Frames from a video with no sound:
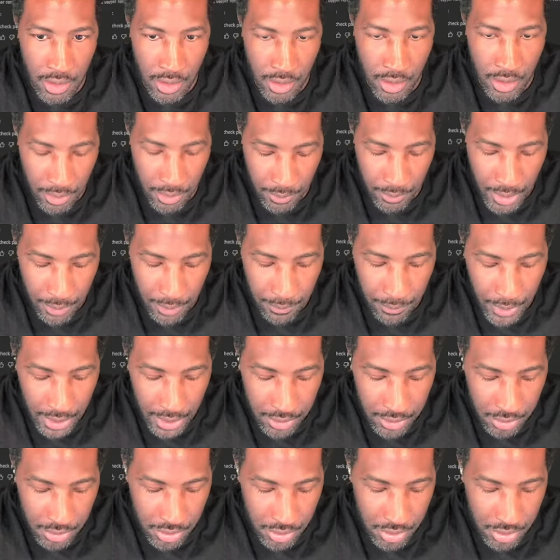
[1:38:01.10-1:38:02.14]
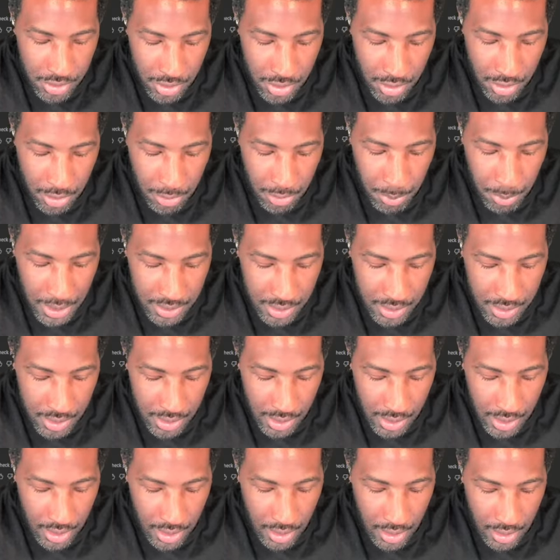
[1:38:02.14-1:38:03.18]
verified users. So
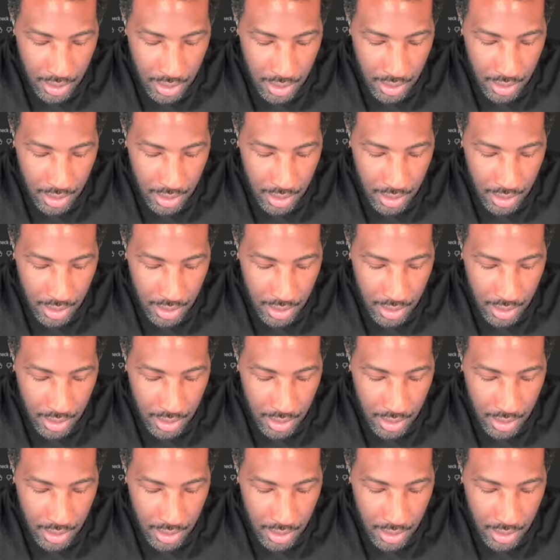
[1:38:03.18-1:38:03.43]
basically,